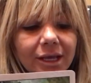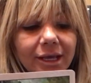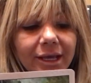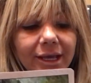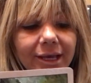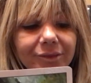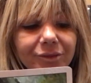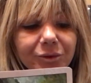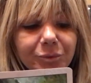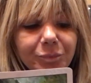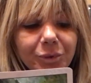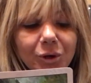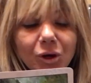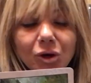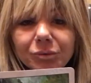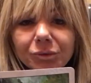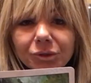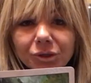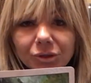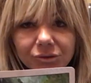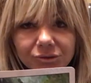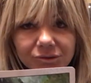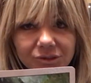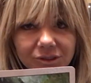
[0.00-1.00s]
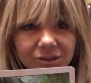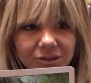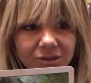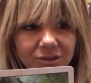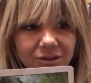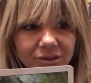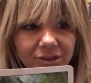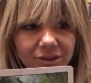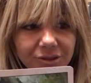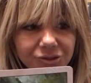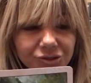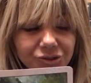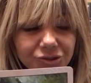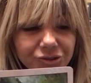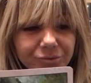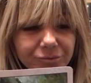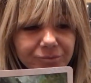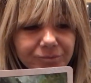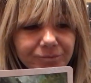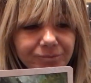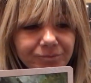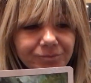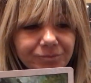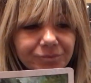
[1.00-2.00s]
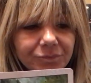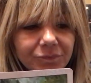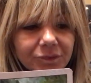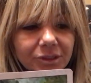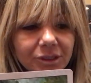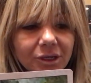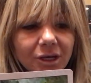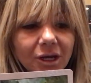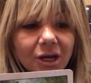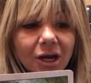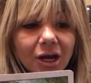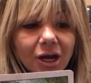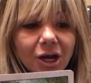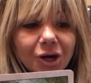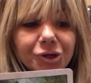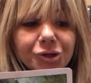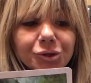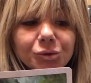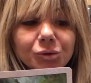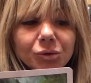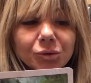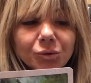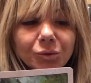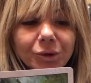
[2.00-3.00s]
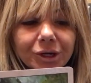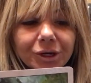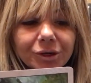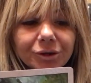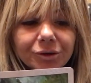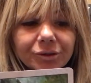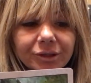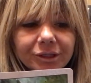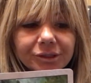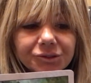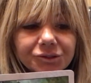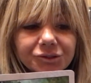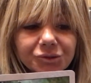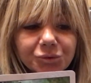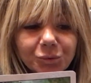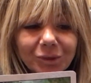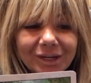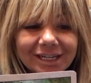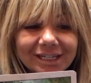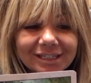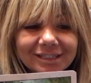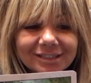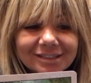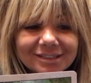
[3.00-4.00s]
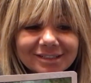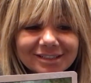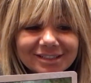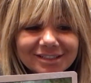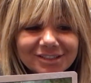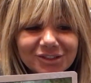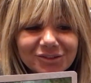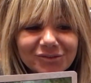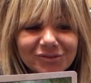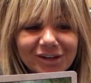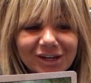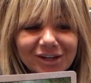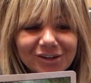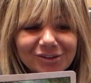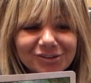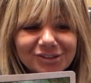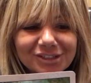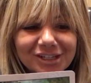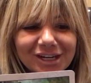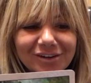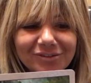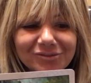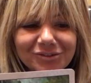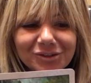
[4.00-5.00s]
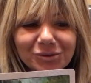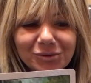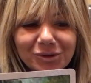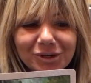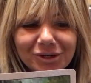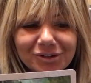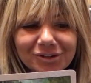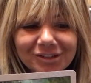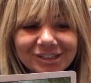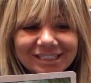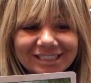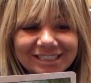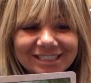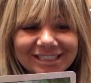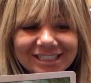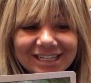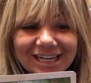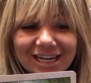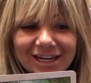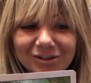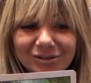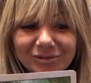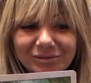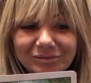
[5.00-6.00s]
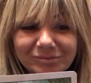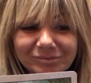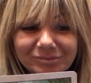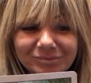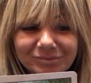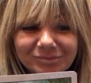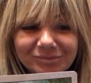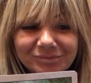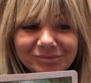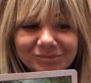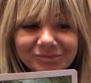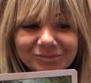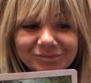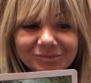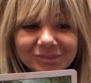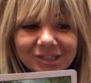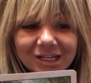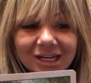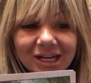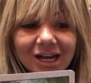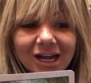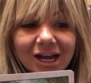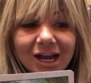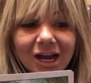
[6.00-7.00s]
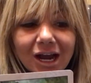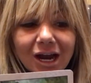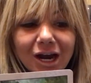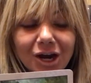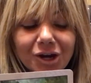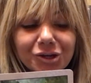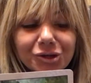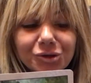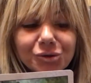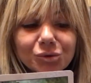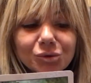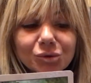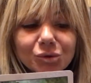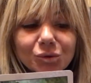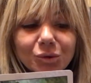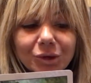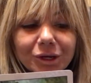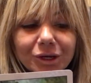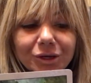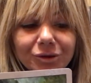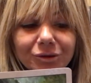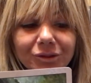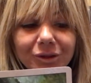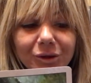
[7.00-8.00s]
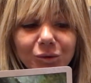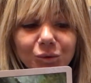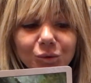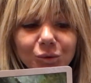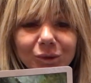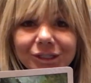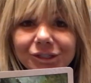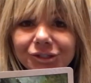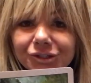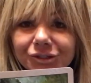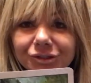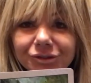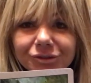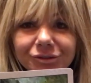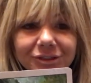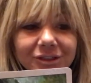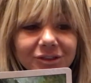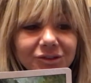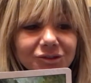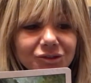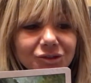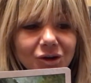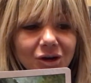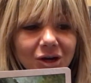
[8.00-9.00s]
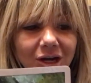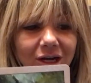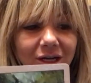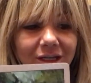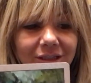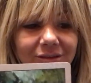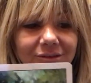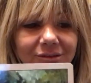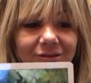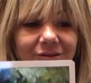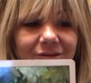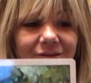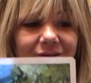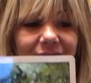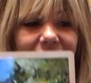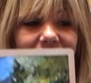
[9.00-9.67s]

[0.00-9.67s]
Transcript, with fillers: And the poem goes as such Are you aware that sweetness is found everywhere in town? Are you aware that winter is gone